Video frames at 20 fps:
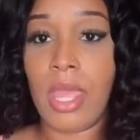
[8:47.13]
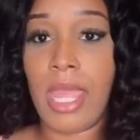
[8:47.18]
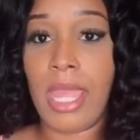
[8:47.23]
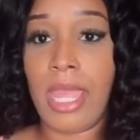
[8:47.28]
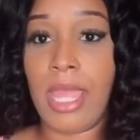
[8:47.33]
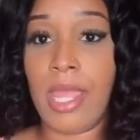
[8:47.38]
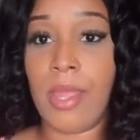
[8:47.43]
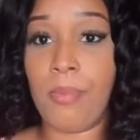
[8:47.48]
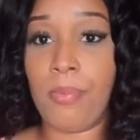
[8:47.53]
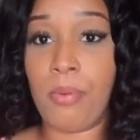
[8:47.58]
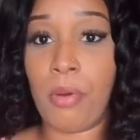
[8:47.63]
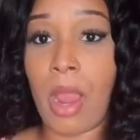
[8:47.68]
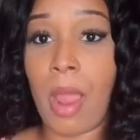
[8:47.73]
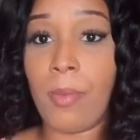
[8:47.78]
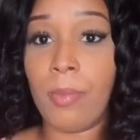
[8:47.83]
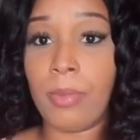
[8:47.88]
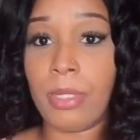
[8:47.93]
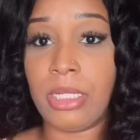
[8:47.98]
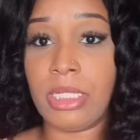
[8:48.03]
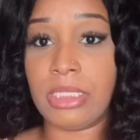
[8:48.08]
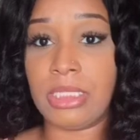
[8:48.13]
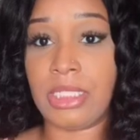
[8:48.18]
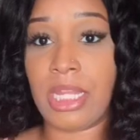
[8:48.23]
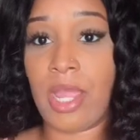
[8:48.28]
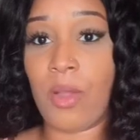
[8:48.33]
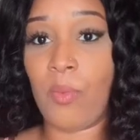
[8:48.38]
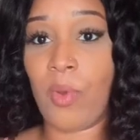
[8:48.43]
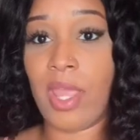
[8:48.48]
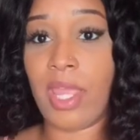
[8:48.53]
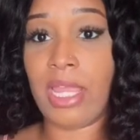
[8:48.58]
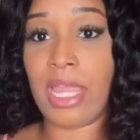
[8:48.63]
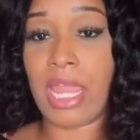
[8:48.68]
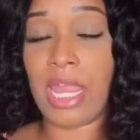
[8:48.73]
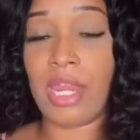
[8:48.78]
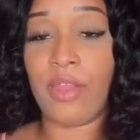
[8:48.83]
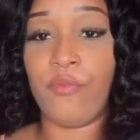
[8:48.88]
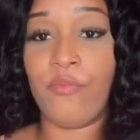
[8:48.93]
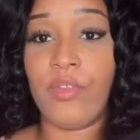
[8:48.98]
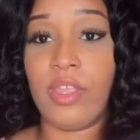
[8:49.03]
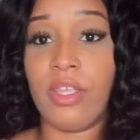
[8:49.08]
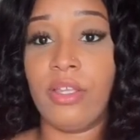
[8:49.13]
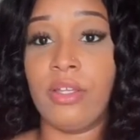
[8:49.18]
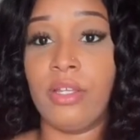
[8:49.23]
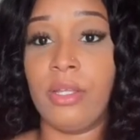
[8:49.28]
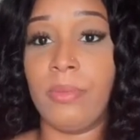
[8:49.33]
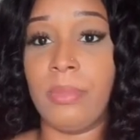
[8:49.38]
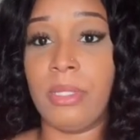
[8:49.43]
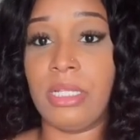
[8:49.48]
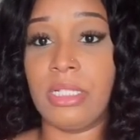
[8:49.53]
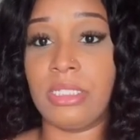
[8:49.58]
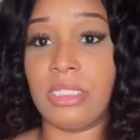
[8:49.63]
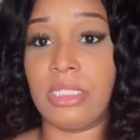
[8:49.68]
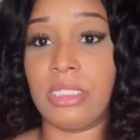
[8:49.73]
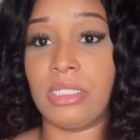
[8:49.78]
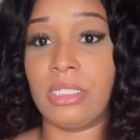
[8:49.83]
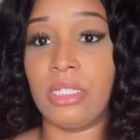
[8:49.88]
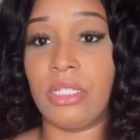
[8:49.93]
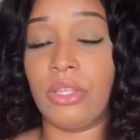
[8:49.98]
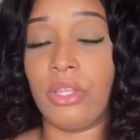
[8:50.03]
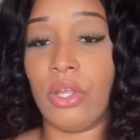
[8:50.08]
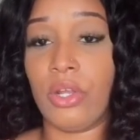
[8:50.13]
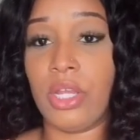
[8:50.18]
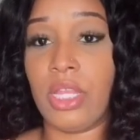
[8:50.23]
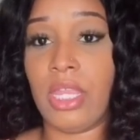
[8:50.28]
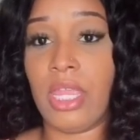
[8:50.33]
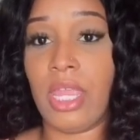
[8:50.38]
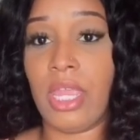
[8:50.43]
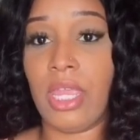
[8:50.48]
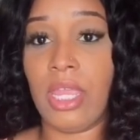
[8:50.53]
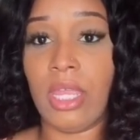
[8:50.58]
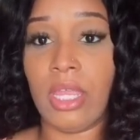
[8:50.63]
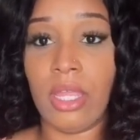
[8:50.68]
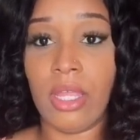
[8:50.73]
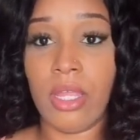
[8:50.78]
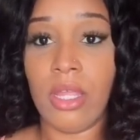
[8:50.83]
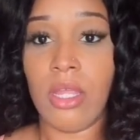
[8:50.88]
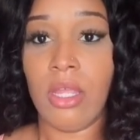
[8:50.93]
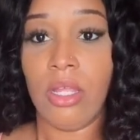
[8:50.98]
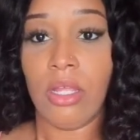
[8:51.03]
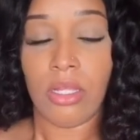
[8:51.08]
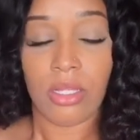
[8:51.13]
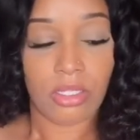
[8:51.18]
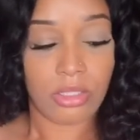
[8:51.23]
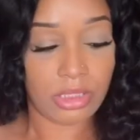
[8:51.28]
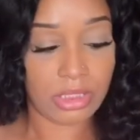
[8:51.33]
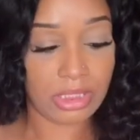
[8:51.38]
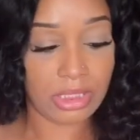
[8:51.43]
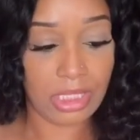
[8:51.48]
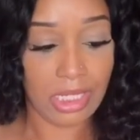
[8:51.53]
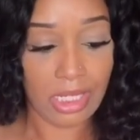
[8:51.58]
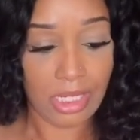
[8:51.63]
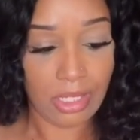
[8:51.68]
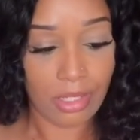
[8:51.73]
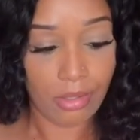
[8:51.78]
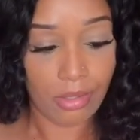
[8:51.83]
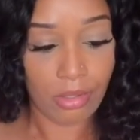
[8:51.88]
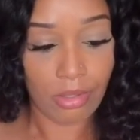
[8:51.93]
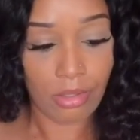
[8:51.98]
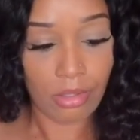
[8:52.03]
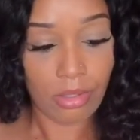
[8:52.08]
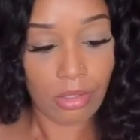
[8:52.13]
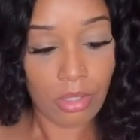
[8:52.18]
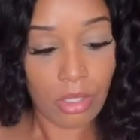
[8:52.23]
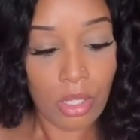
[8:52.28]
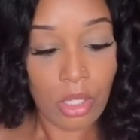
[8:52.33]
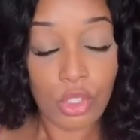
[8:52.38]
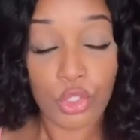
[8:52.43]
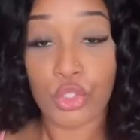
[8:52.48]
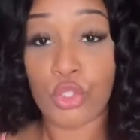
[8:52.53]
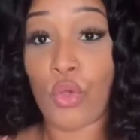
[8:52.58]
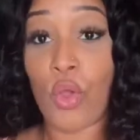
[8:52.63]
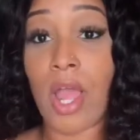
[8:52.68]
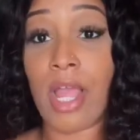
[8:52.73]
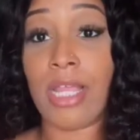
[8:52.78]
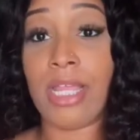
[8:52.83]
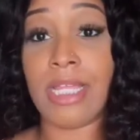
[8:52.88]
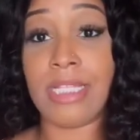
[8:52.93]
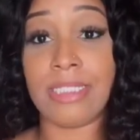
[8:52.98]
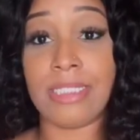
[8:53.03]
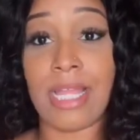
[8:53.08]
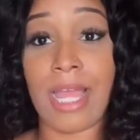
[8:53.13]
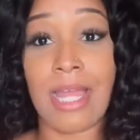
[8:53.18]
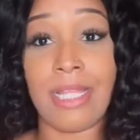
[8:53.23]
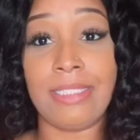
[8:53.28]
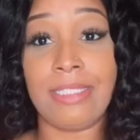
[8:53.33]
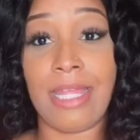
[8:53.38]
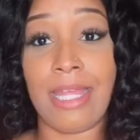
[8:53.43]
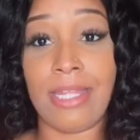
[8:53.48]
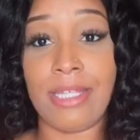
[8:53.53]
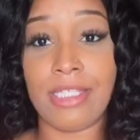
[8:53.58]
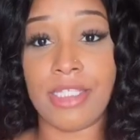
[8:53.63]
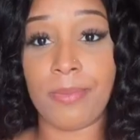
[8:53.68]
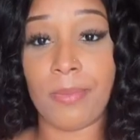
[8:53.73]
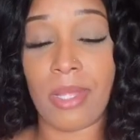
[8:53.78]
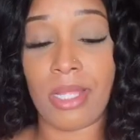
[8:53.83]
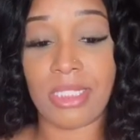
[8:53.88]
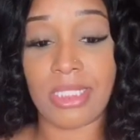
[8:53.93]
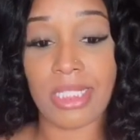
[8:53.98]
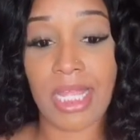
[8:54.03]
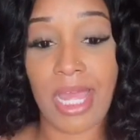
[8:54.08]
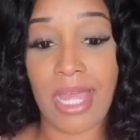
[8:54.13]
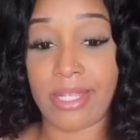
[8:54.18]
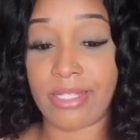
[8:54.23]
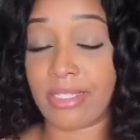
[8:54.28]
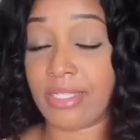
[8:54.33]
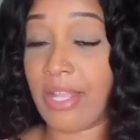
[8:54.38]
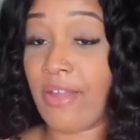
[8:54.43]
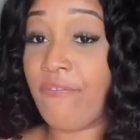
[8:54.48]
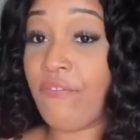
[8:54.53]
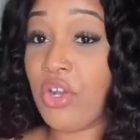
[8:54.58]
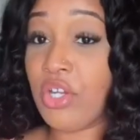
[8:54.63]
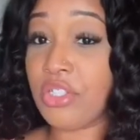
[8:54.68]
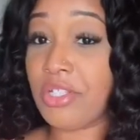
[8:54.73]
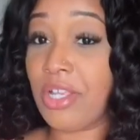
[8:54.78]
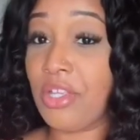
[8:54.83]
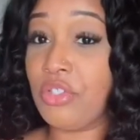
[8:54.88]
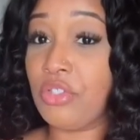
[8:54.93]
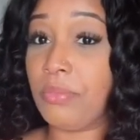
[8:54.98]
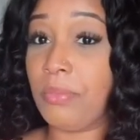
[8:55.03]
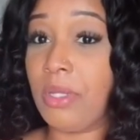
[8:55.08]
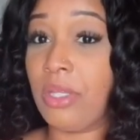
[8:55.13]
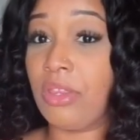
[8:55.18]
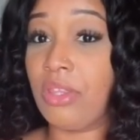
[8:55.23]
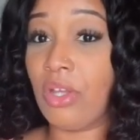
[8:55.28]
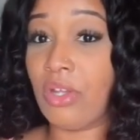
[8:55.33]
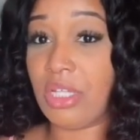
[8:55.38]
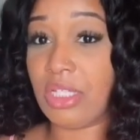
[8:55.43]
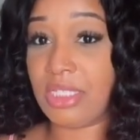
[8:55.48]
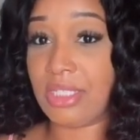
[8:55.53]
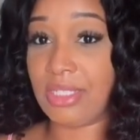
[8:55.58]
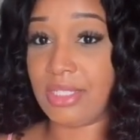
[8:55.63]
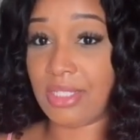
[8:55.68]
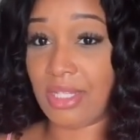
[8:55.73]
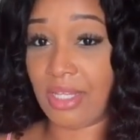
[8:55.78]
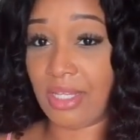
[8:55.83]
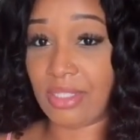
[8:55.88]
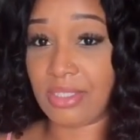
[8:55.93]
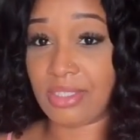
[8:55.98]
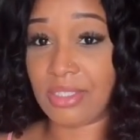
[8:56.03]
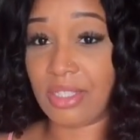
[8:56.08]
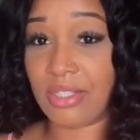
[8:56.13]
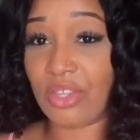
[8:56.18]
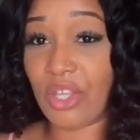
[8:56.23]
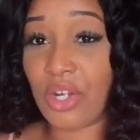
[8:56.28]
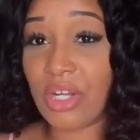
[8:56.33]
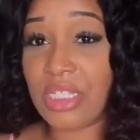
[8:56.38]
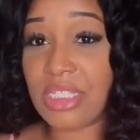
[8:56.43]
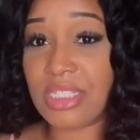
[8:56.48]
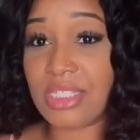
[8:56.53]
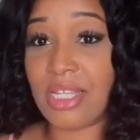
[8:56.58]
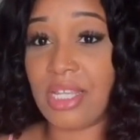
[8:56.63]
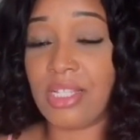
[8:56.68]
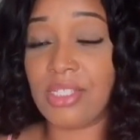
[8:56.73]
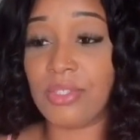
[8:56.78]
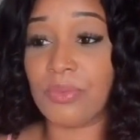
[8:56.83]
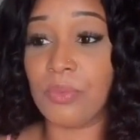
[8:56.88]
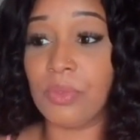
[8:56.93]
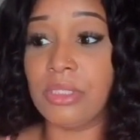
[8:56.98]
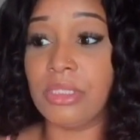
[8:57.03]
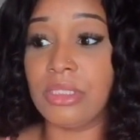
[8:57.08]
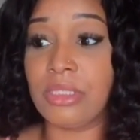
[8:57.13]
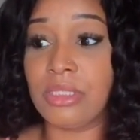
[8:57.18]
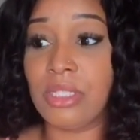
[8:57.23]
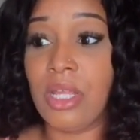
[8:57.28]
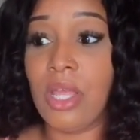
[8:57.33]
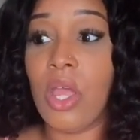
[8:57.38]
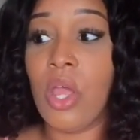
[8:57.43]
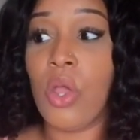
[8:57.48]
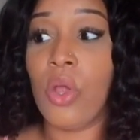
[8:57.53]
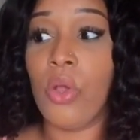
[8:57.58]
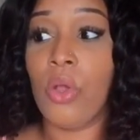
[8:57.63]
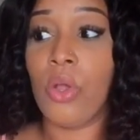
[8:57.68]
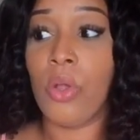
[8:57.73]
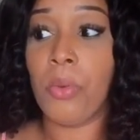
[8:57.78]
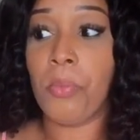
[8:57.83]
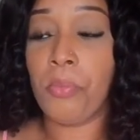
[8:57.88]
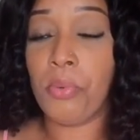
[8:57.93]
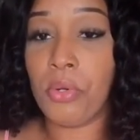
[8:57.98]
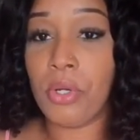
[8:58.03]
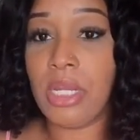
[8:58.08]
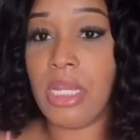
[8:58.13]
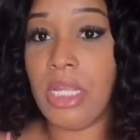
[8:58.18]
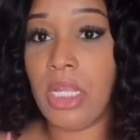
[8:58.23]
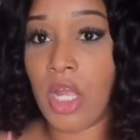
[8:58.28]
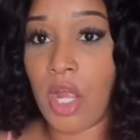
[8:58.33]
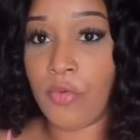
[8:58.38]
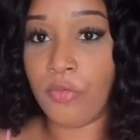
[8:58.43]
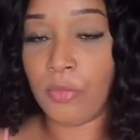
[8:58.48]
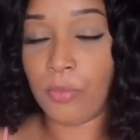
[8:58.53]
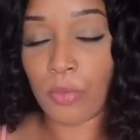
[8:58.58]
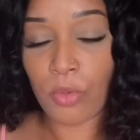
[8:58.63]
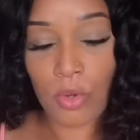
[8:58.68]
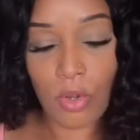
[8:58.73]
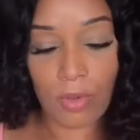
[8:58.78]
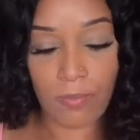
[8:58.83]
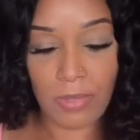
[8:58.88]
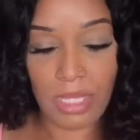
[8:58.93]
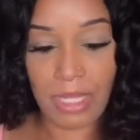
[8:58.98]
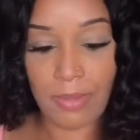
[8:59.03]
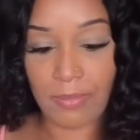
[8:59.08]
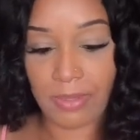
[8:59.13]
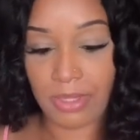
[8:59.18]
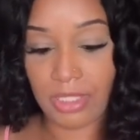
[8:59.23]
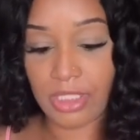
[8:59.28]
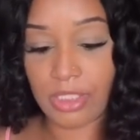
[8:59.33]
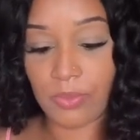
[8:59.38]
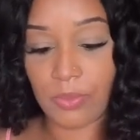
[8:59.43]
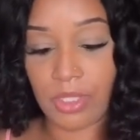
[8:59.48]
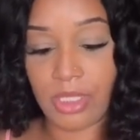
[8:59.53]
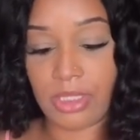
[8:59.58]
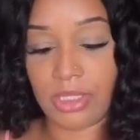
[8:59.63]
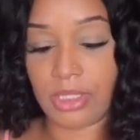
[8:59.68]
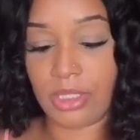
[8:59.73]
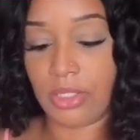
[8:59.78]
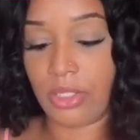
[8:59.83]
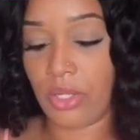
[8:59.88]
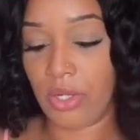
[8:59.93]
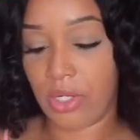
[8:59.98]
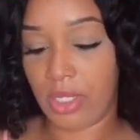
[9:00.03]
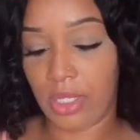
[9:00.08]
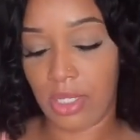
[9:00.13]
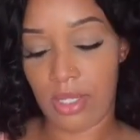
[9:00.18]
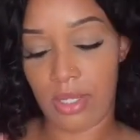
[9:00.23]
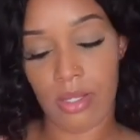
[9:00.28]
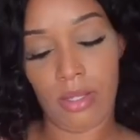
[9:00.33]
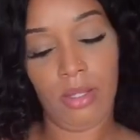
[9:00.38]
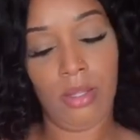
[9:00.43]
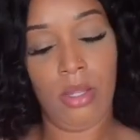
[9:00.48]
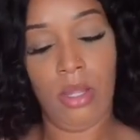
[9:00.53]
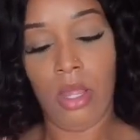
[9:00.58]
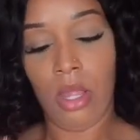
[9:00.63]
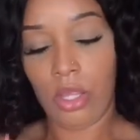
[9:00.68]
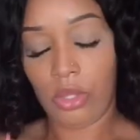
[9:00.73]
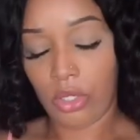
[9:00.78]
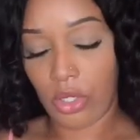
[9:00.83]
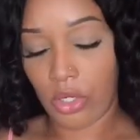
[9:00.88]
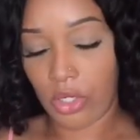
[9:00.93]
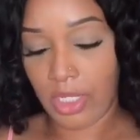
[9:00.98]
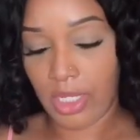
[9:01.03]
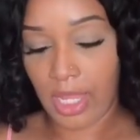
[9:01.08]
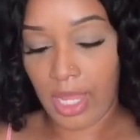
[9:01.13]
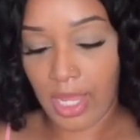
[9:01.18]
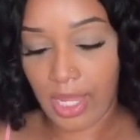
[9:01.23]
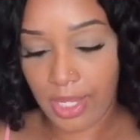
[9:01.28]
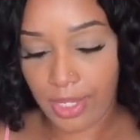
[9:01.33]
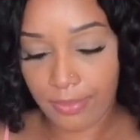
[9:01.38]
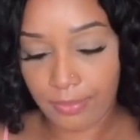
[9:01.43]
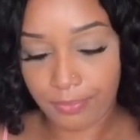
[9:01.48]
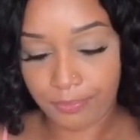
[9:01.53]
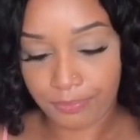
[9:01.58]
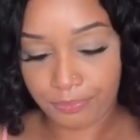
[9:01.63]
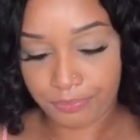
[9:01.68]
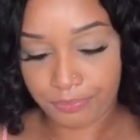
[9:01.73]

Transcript: And probably because of that weight gain, it fit good because it's a 38C. So I guess, guys, that is my size. Because at first I used to be a 36. A 36 was pretty comfortable on me, but this one is a 38.